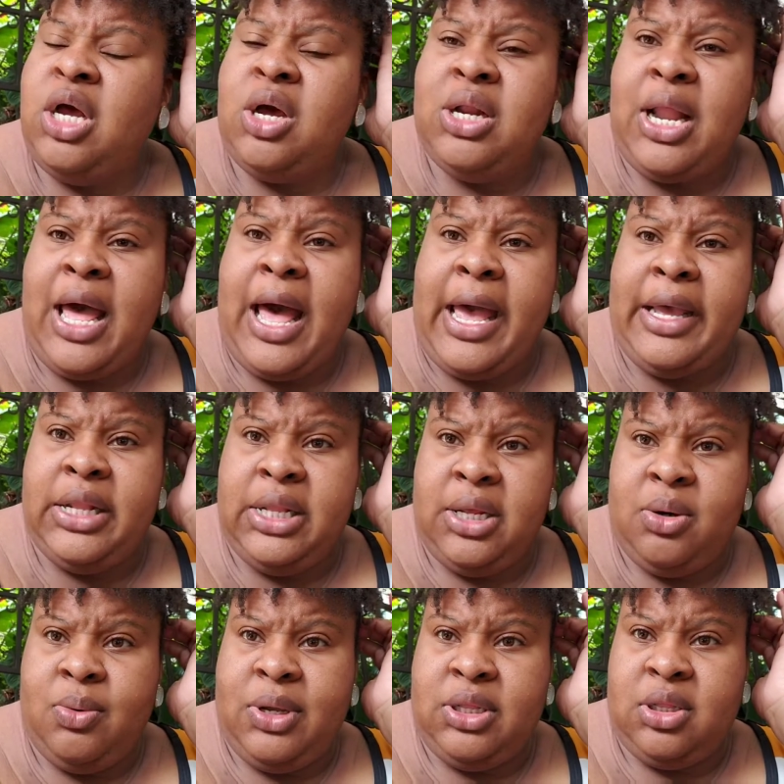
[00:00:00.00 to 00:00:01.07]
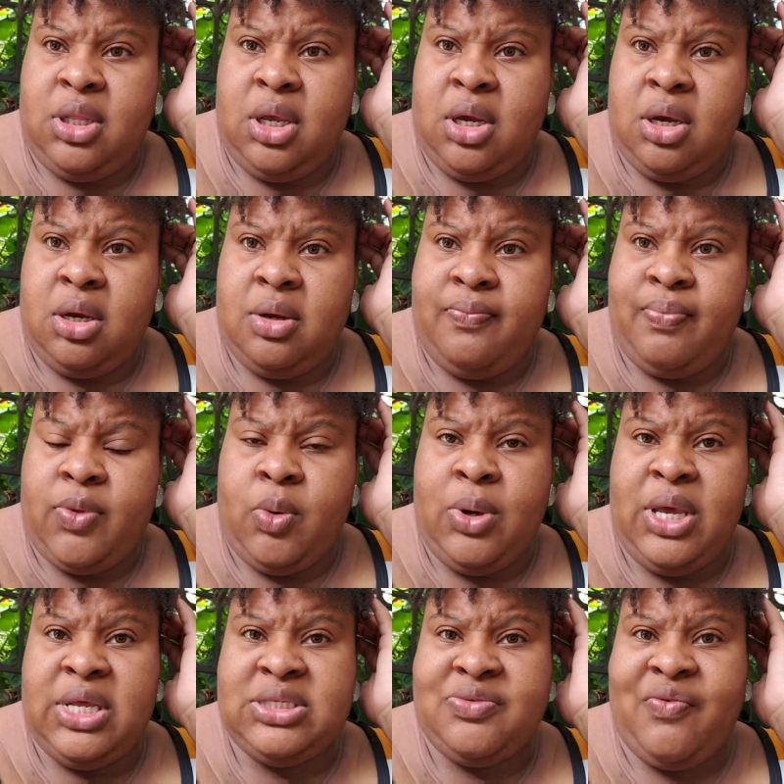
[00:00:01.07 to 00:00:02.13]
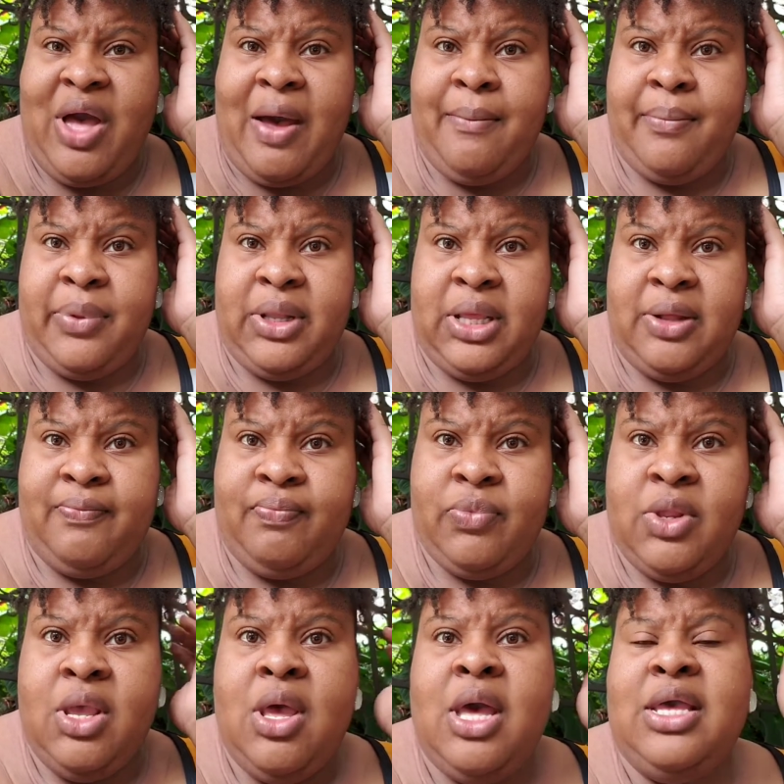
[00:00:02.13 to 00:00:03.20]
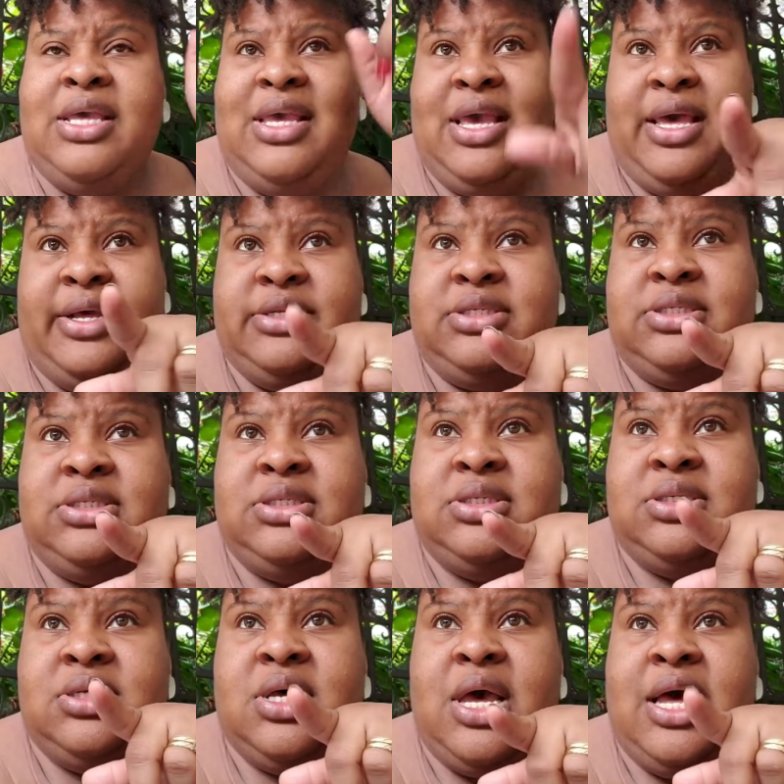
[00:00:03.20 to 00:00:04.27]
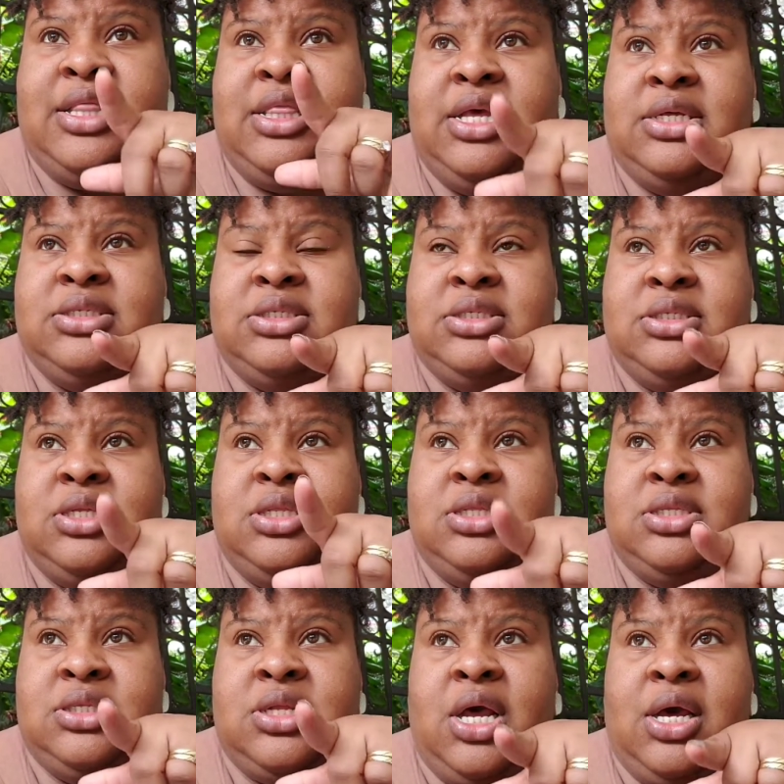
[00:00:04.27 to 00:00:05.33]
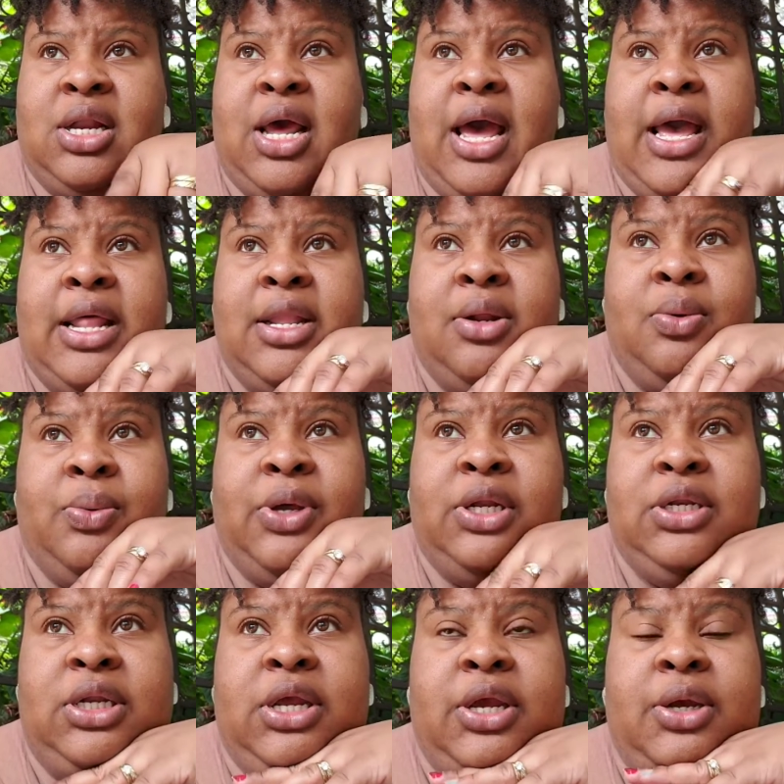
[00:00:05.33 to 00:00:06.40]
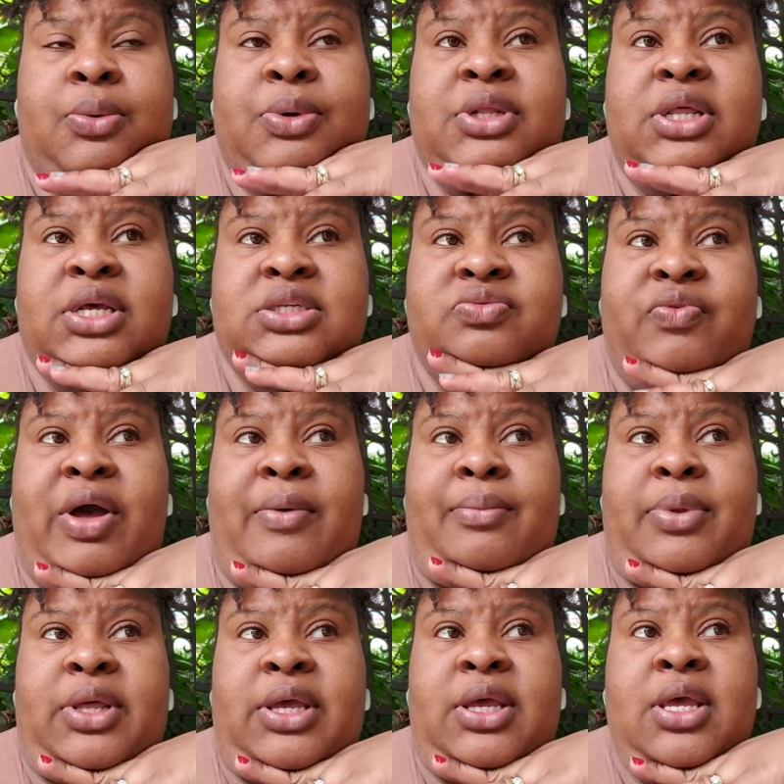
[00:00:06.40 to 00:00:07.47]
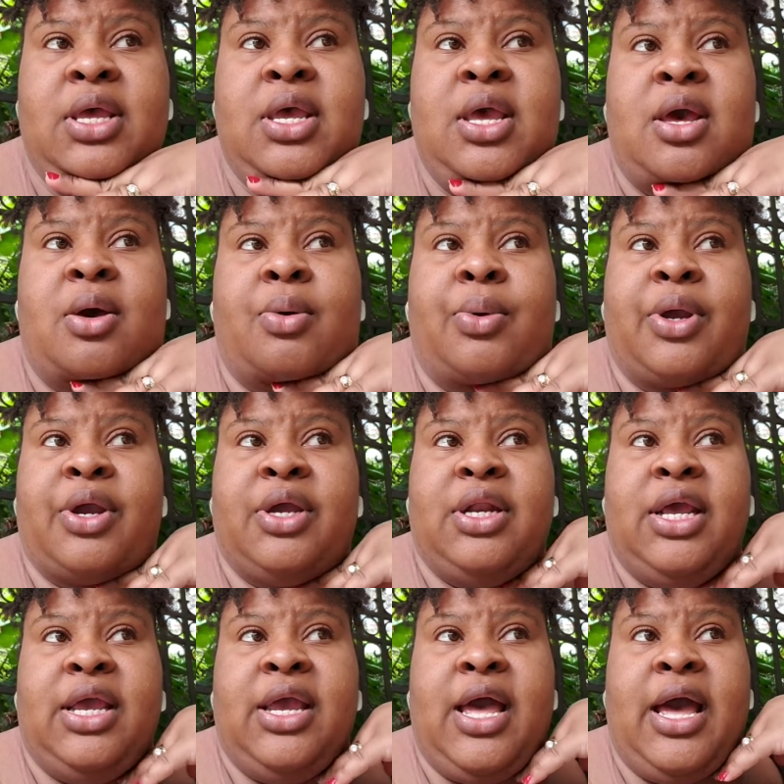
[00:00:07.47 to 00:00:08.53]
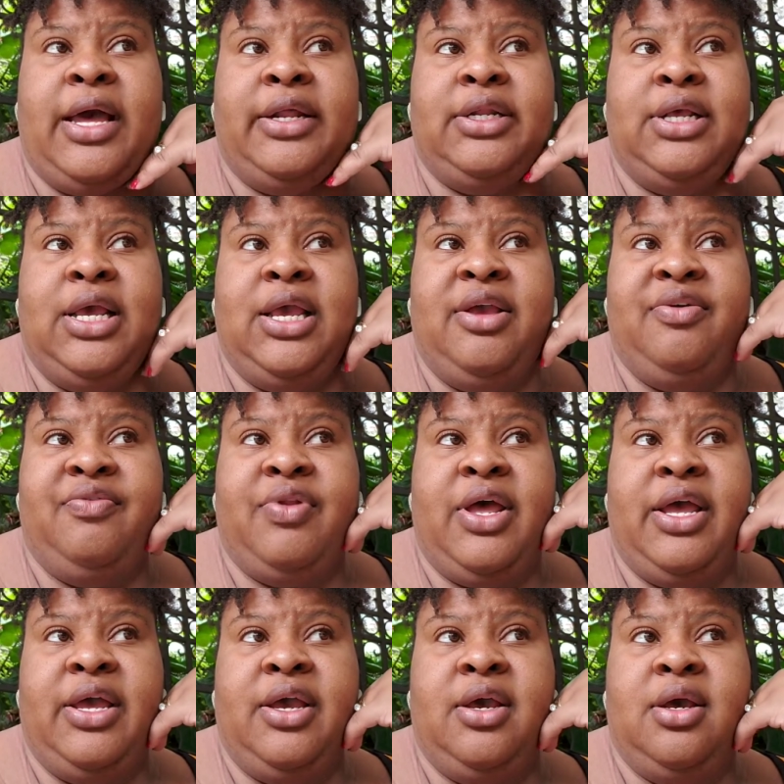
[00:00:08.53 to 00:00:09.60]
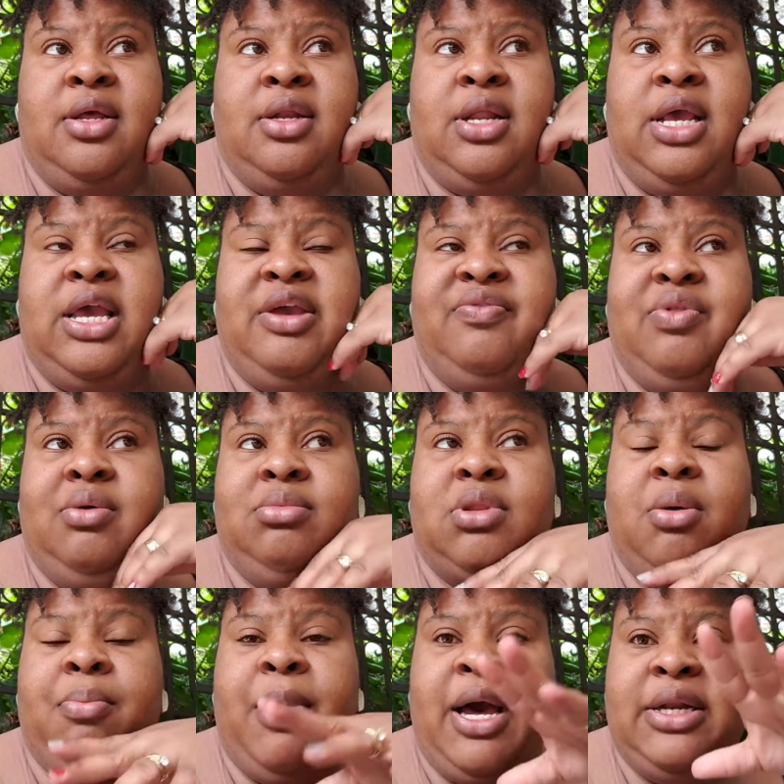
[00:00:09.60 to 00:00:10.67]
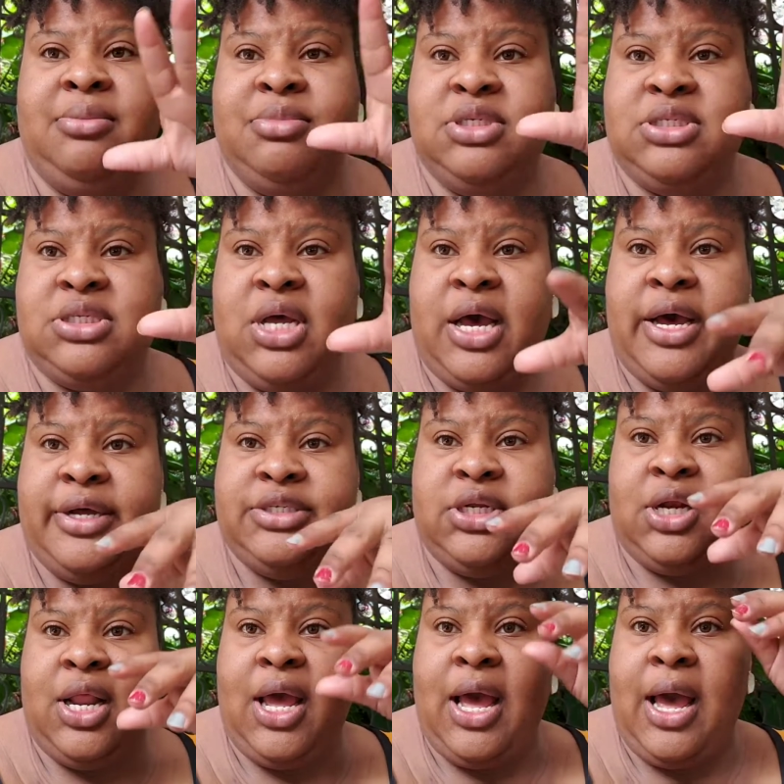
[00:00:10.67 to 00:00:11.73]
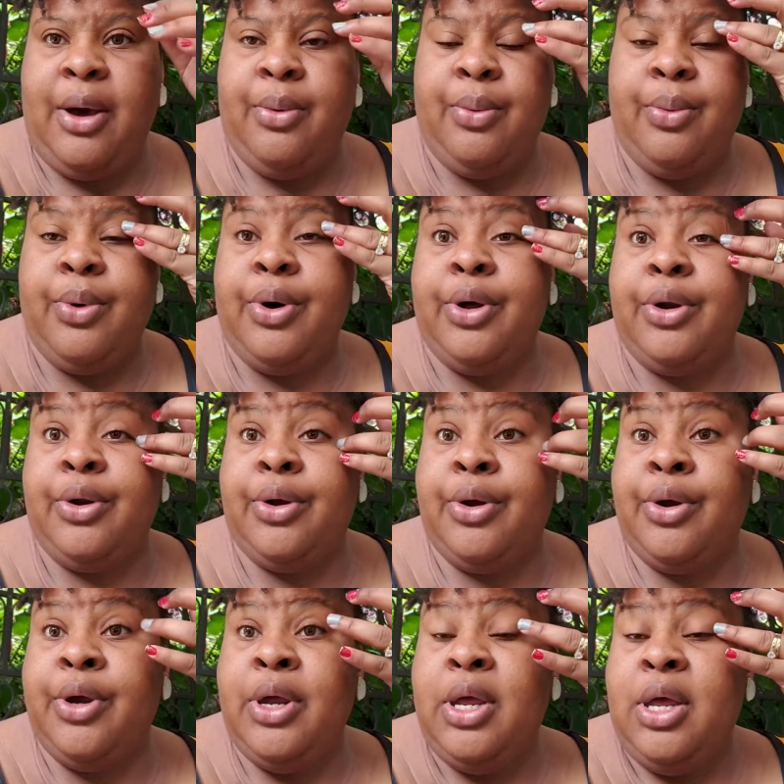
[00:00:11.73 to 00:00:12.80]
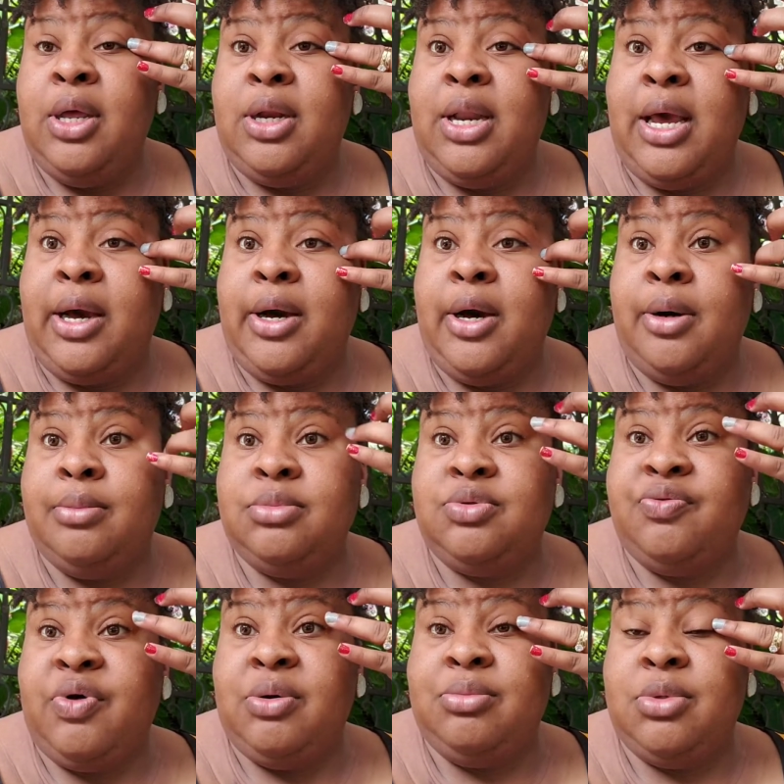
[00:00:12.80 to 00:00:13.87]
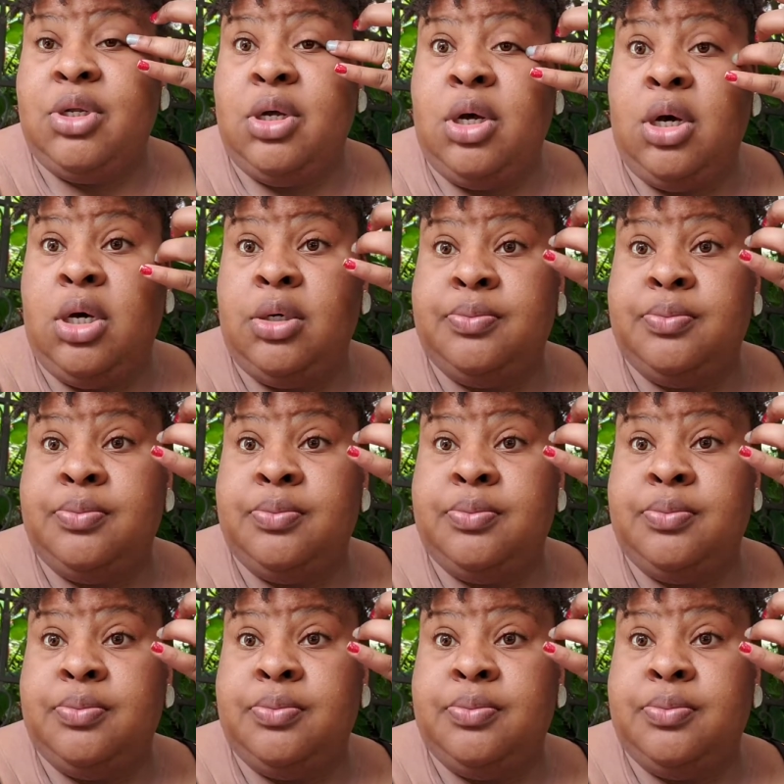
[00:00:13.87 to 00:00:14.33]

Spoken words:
on an Island went there with his family. Yes, I think Stuck on an Island went there with his family, where they gave them the body massage and the hot water that comes from the